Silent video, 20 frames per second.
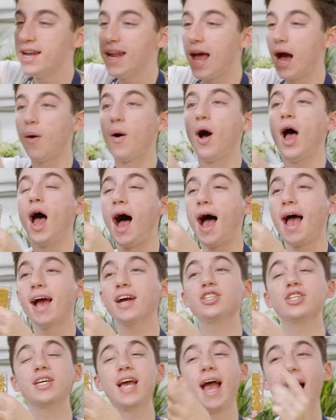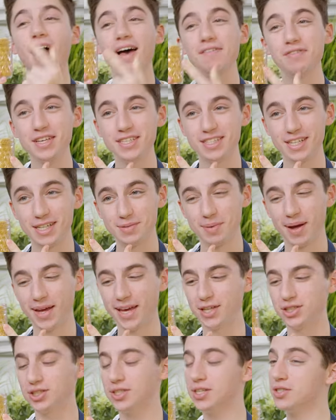Now, I actually have these seeds in my
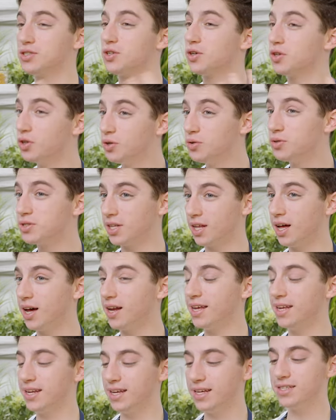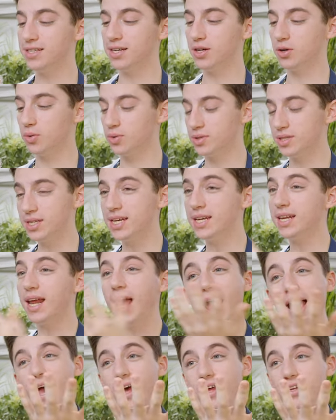kitchen because they're used a lot in Indian cuisine,
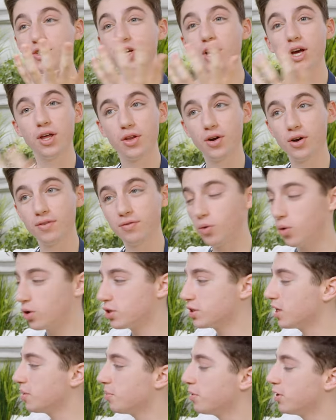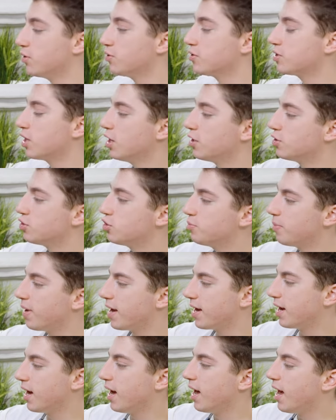and they're of course going to be used to
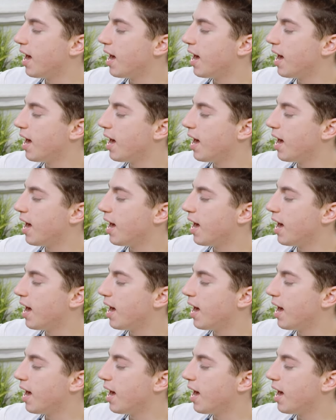make